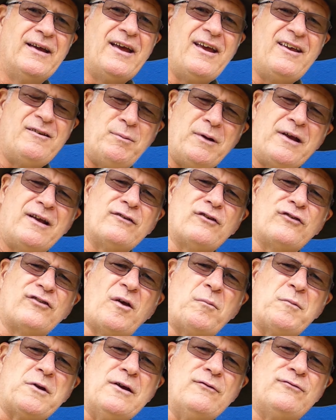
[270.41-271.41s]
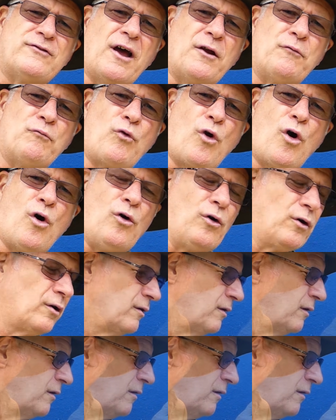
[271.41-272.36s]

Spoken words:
is because of something you've done wrong,